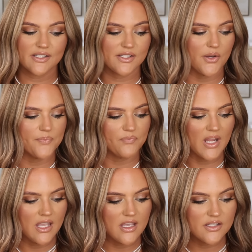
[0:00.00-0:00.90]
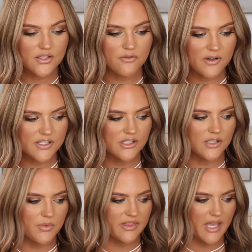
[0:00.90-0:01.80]
So so far, so
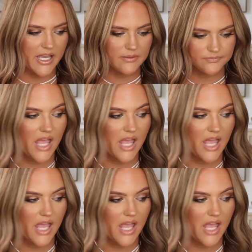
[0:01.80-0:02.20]
good with that.